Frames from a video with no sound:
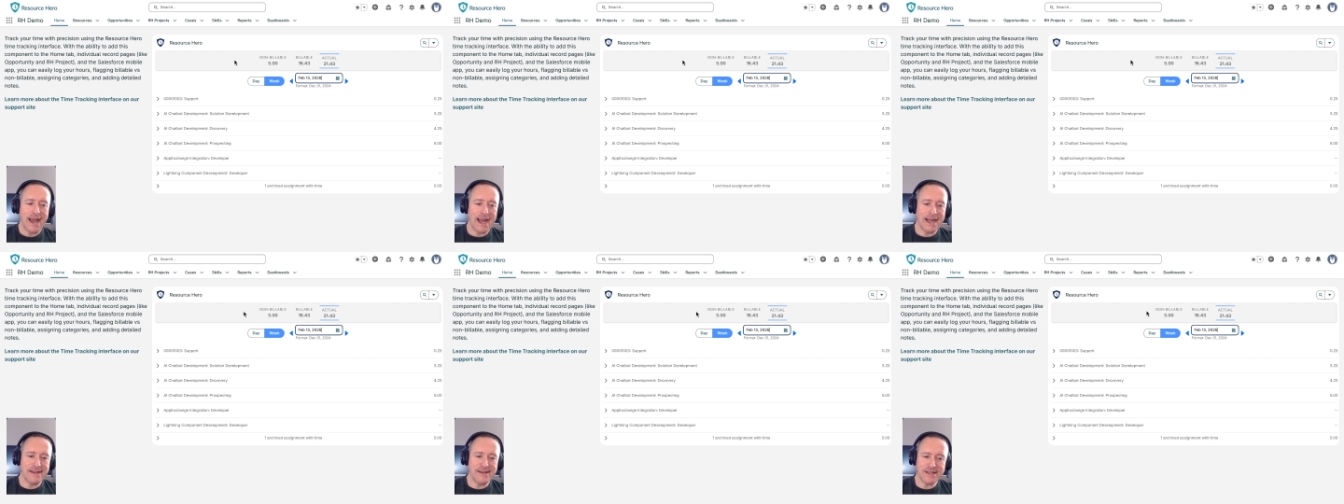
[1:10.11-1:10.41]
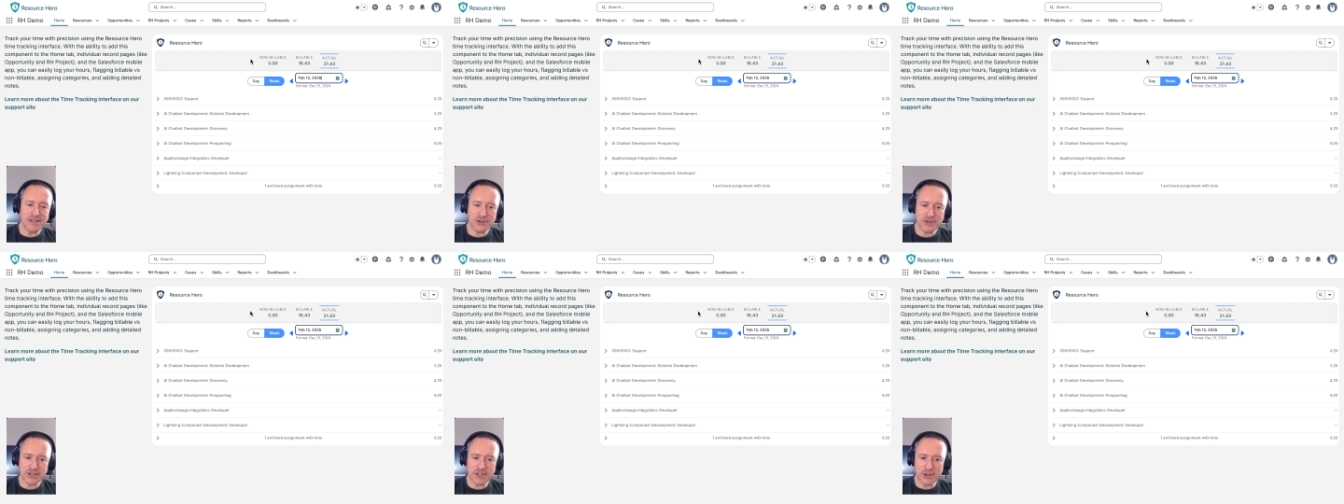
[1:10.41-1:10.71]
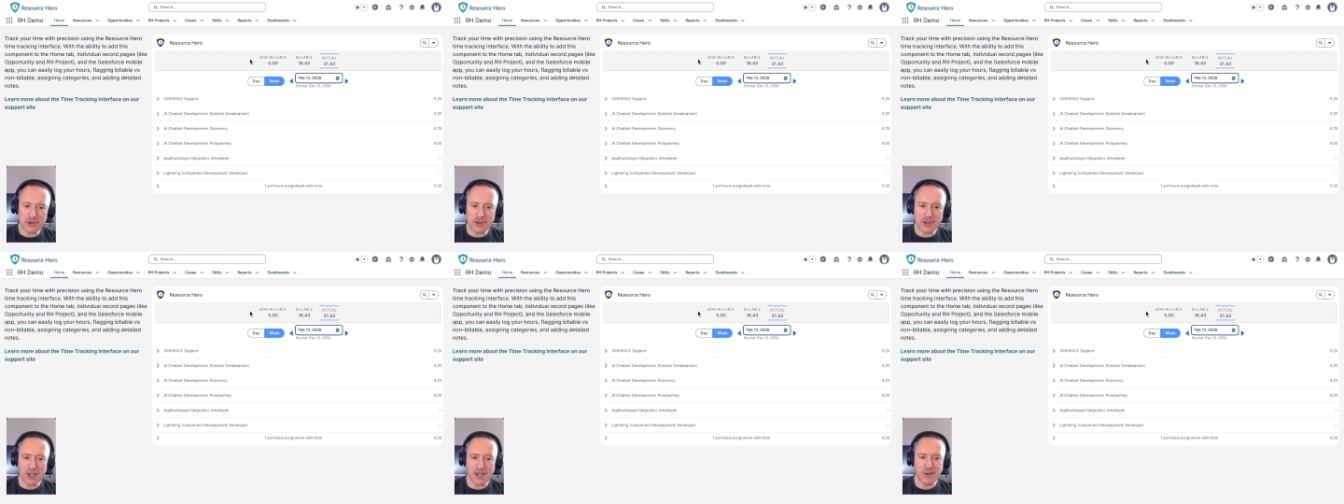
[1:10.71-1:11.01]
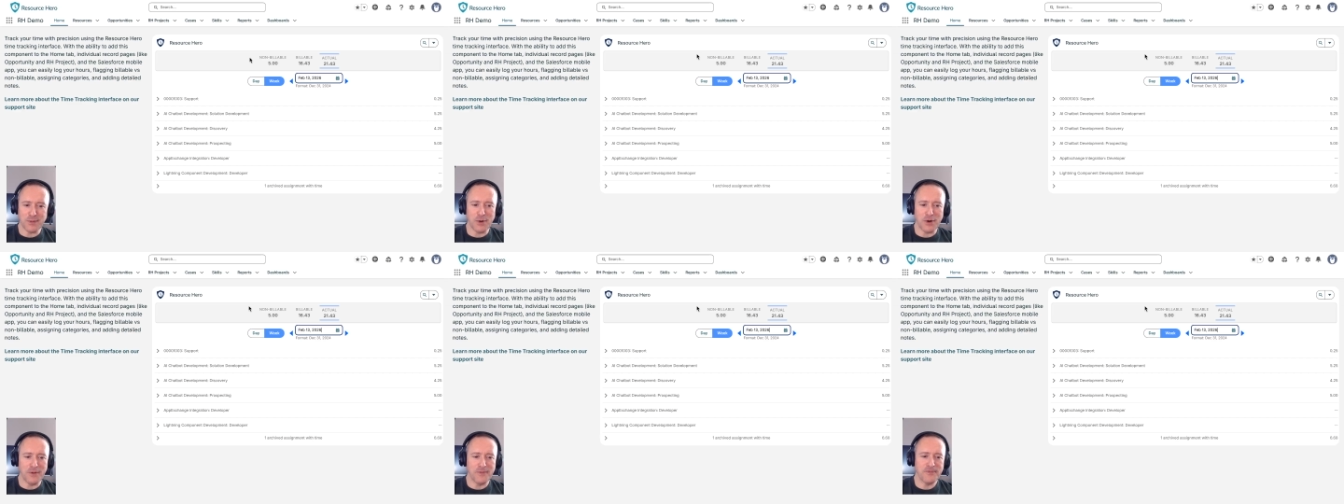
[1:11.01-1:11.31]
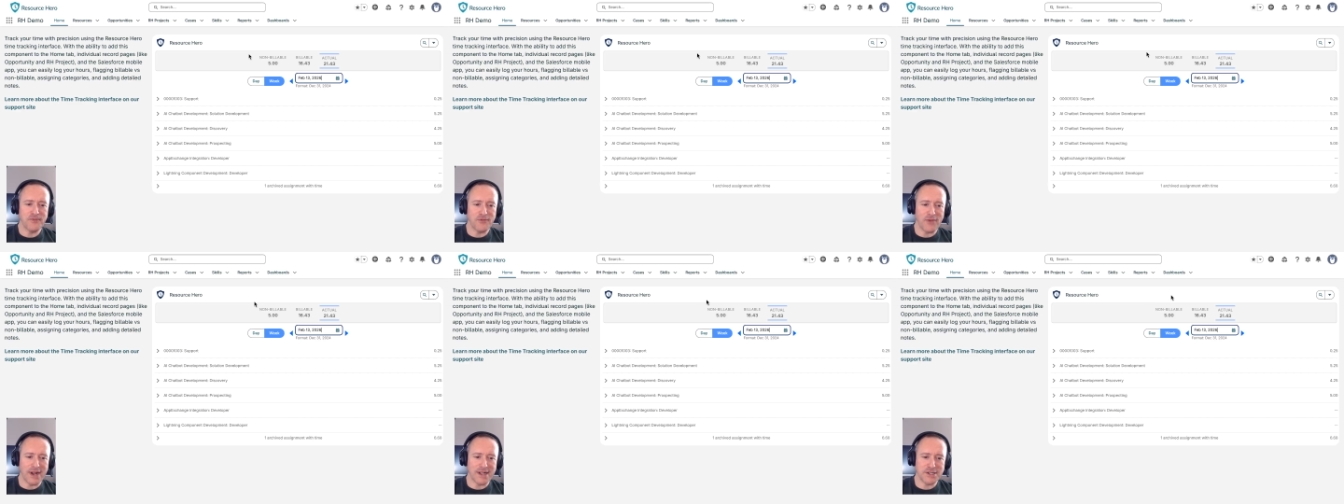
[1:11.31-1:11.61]
And these are still clickable,
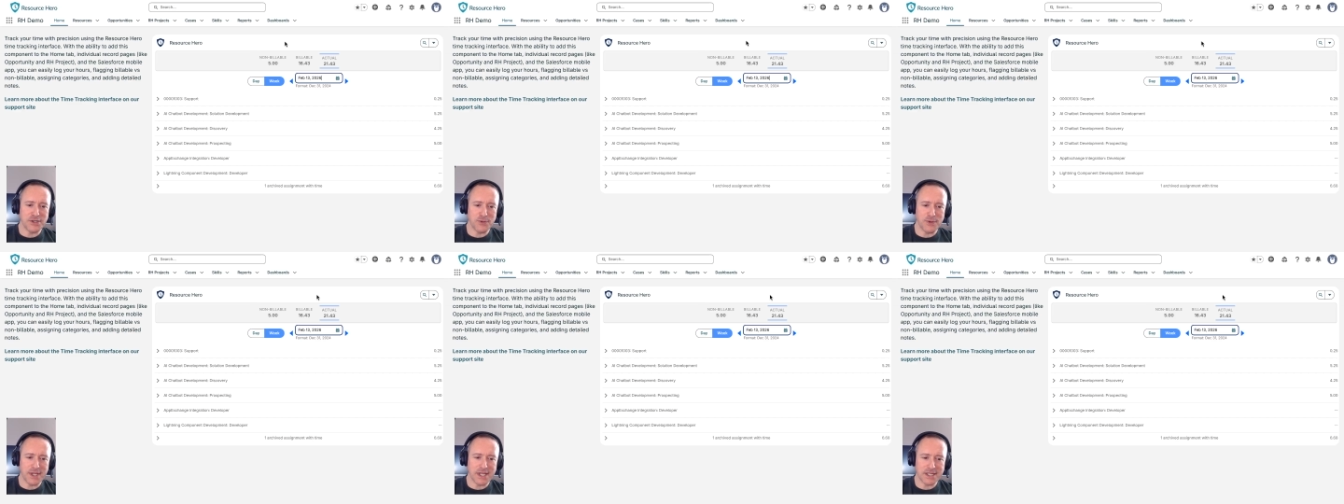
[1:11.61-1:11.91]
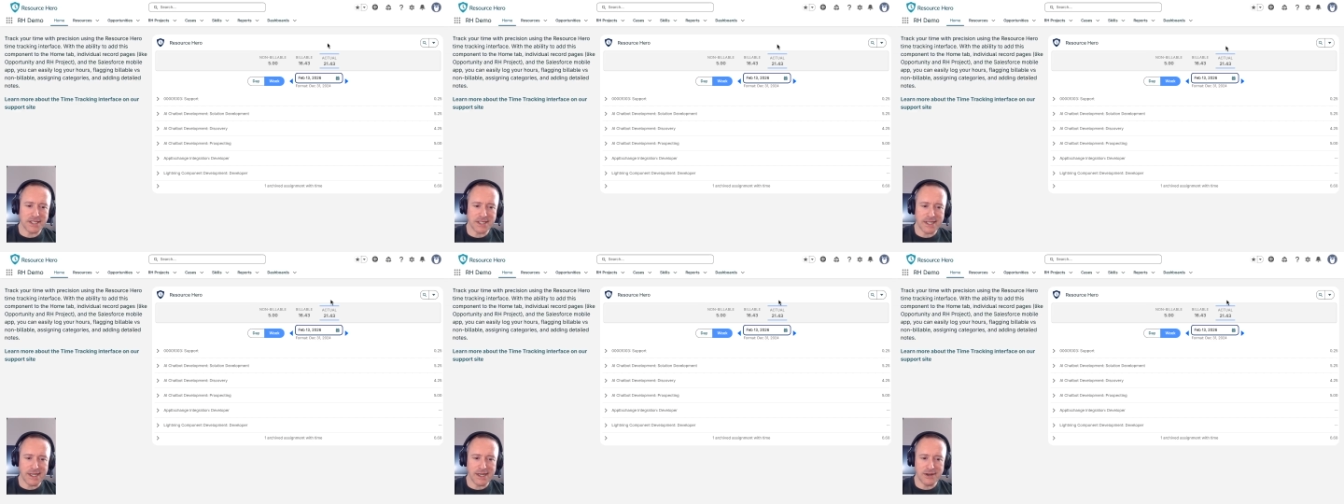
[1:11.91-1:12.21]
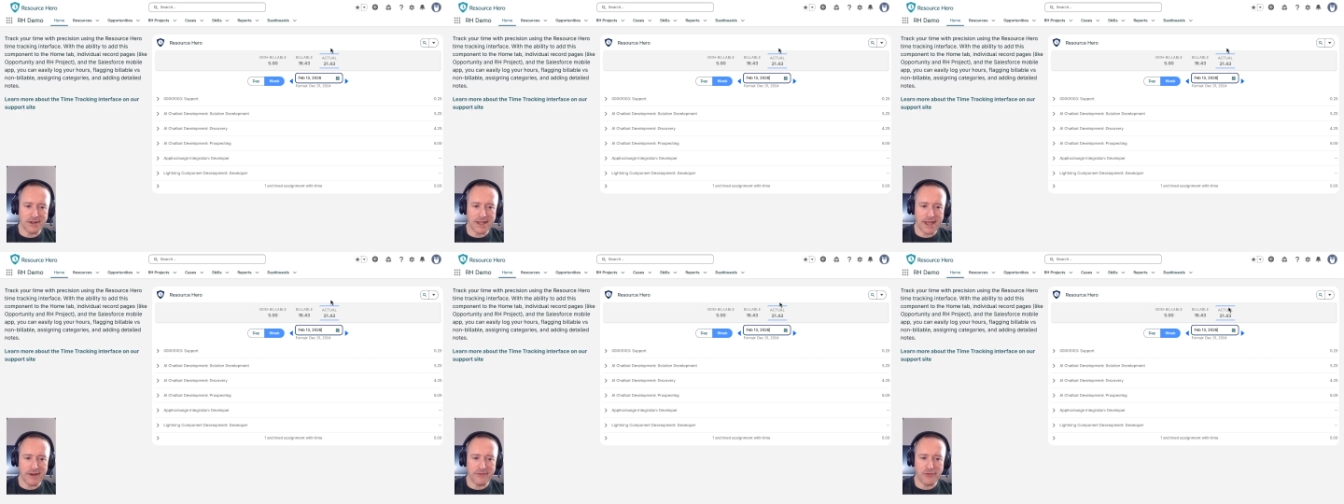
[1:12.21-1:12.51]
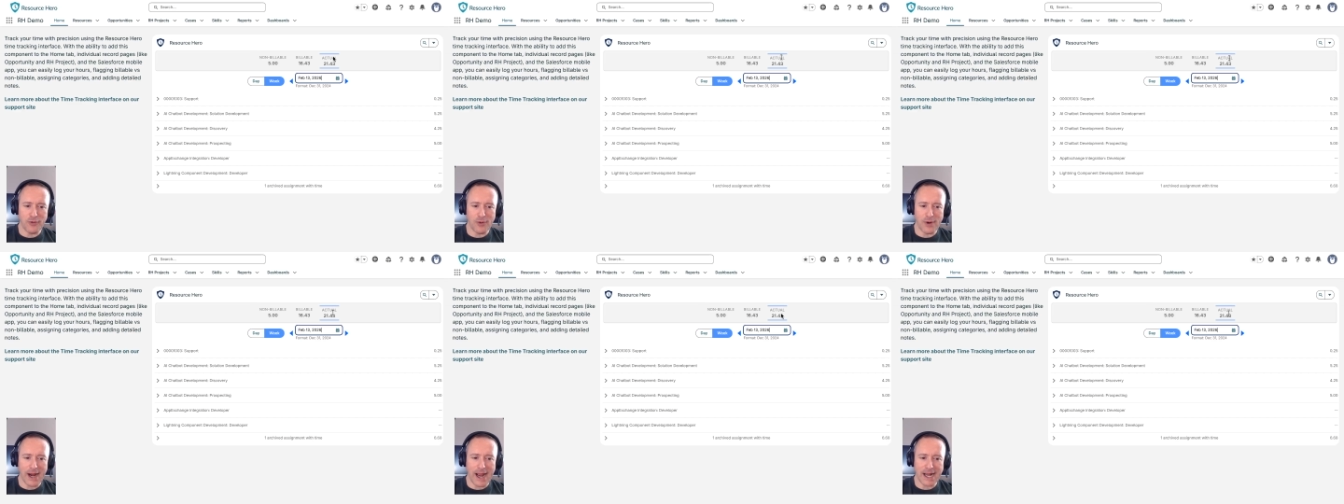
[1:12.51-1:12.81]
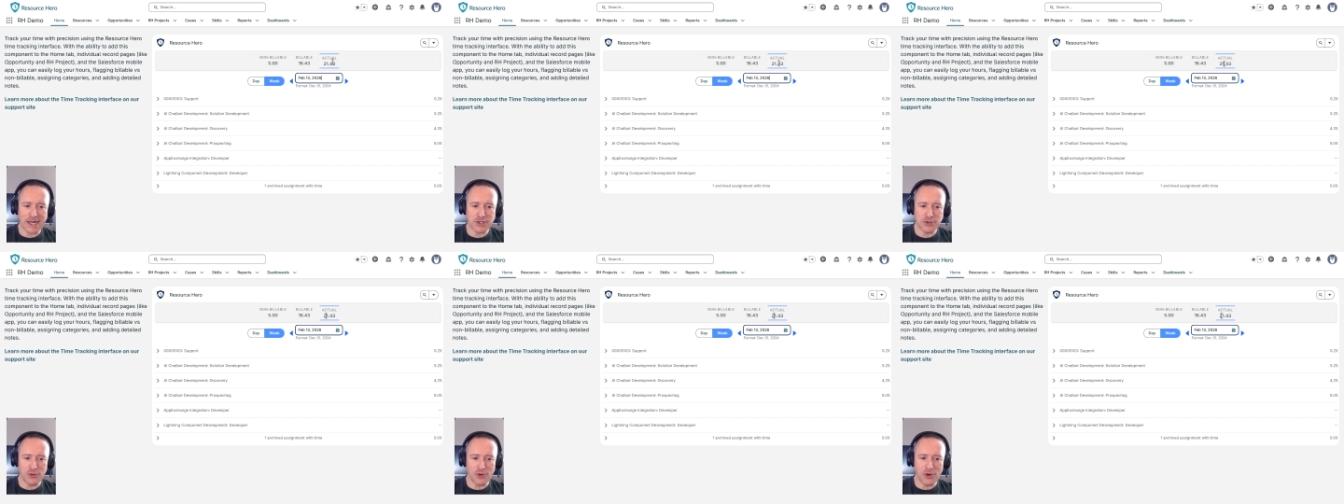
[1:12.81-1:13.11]
right? So we can see here that for
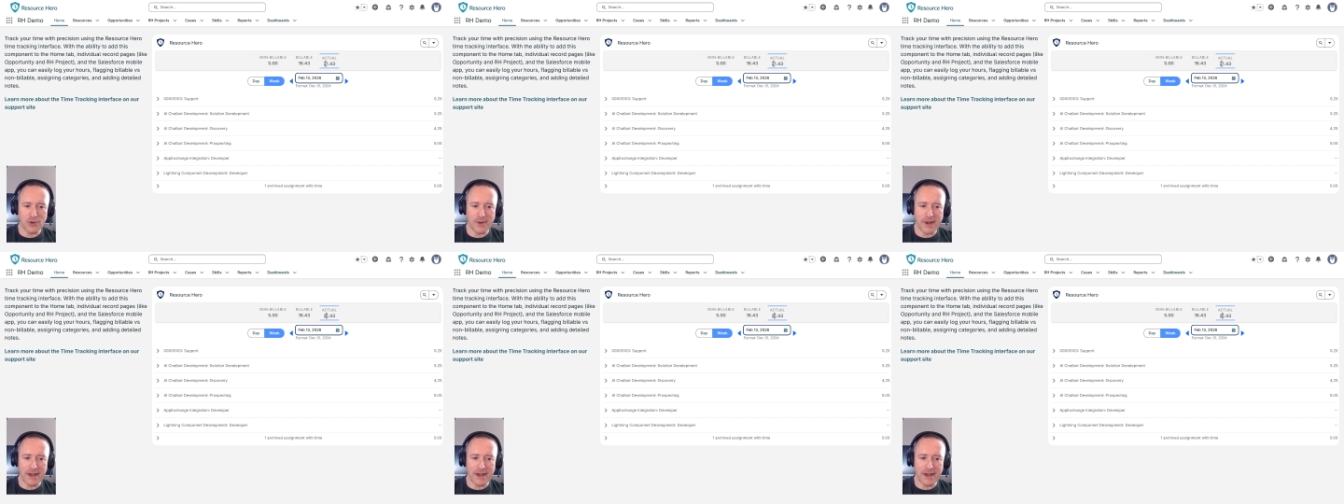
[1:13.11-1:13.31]
actual,